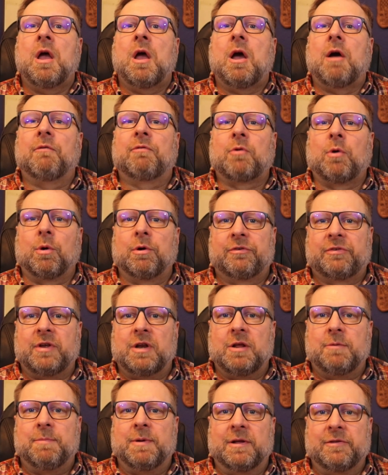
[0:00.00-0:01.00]
Of course,
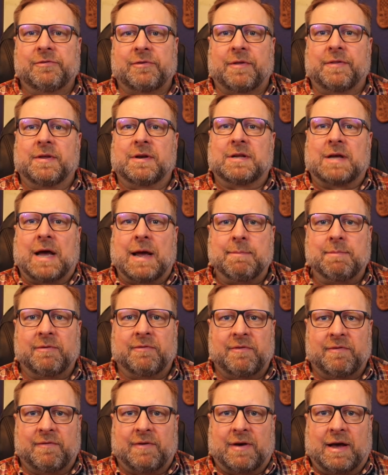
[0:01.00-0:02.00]
it depends on the type
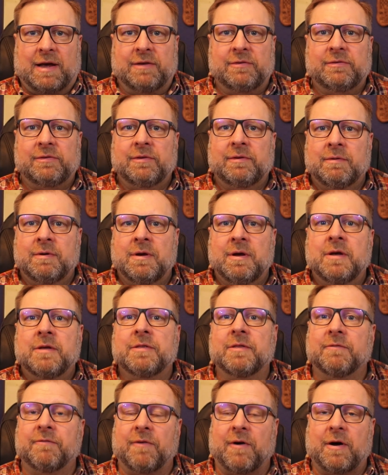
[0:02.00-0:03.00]
of device,
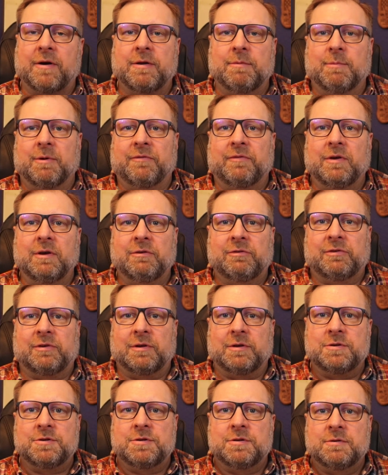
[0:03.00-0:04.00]
the volume of
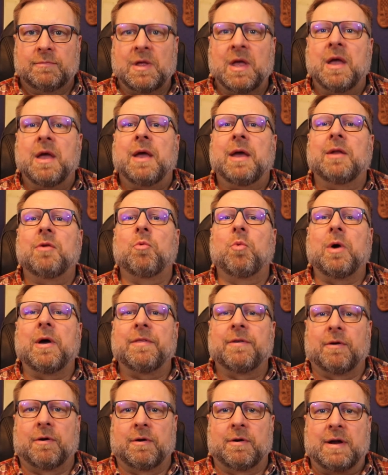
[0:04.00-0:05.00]
usage, and
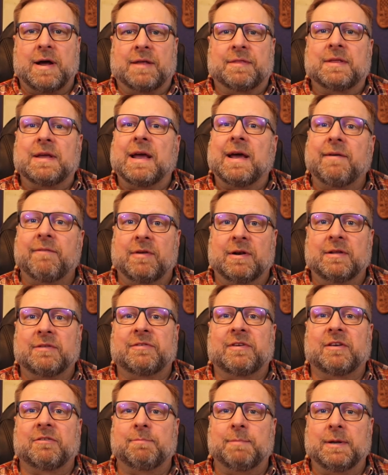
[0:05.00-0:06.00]
whether or not the
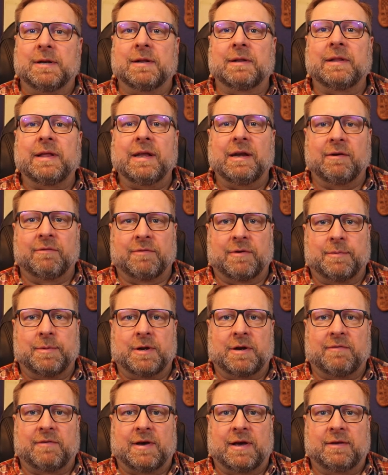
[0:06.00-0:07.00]
evidence has been deleted from
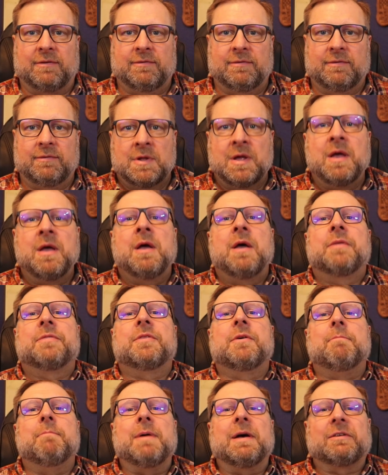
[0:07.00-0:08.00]
the device.
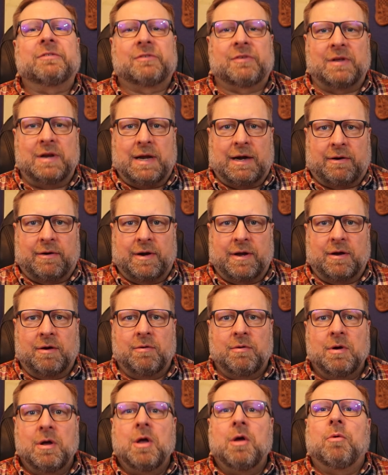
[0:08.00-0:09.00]
The best
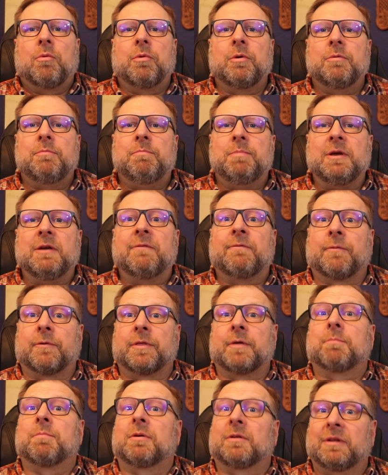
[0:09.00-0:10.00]
scenario would be for
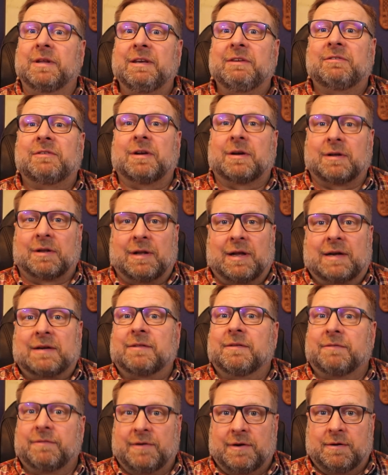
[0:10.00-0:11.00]
the police to
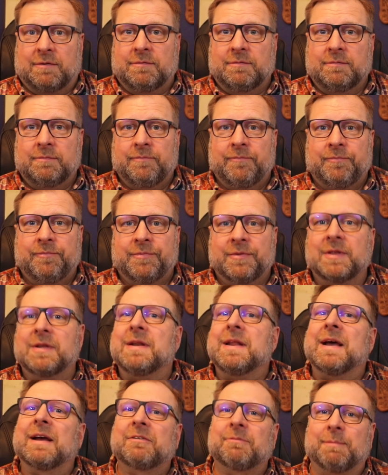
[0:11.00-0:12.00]
collect the phone. The
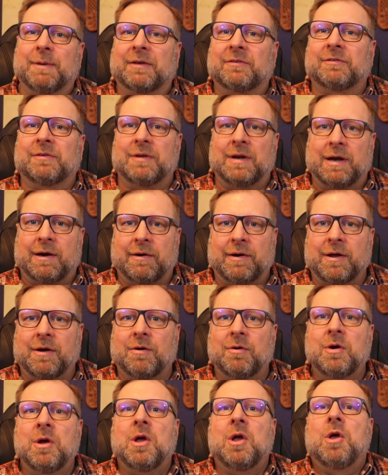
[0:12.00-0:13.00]
next best
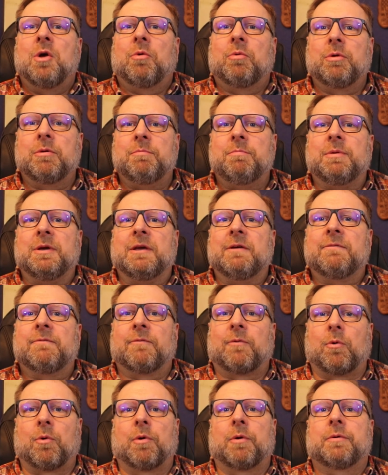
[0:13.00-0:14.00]
scenario would be
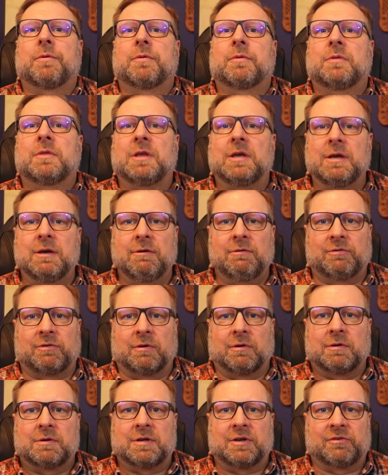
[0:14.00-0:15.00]
for the
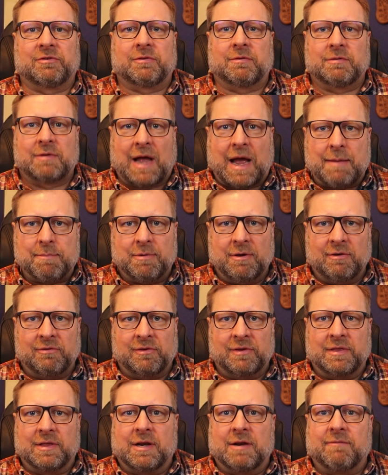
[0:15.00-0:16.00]
user to stop
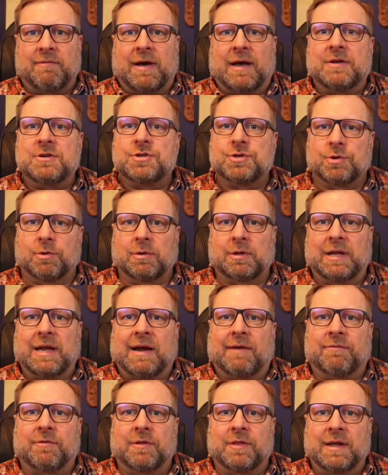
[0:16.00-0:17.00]
using the device
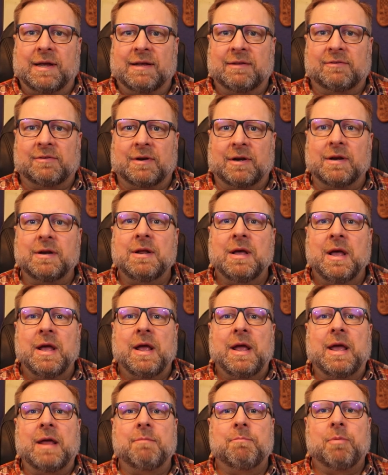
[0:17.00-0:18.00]
shortly after the incident
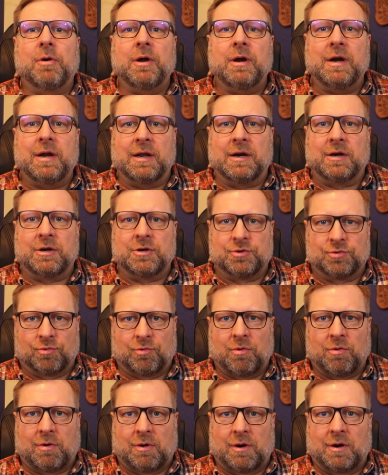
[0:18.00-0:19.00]
and put it in a
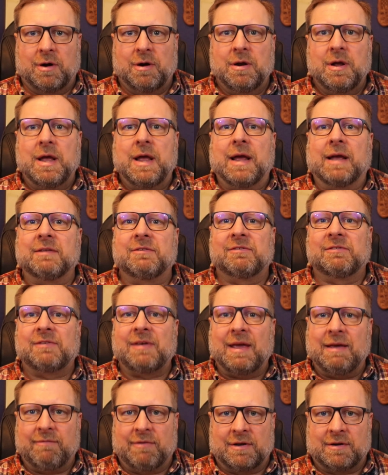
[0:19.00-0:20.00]
drawer and
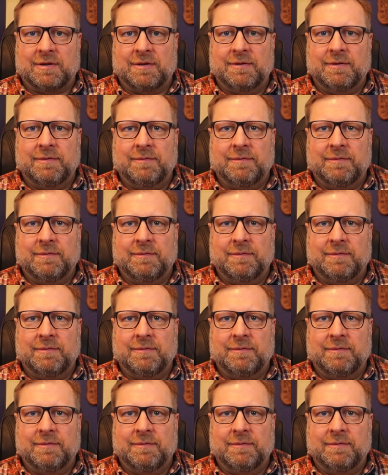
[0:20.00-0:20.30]
save it.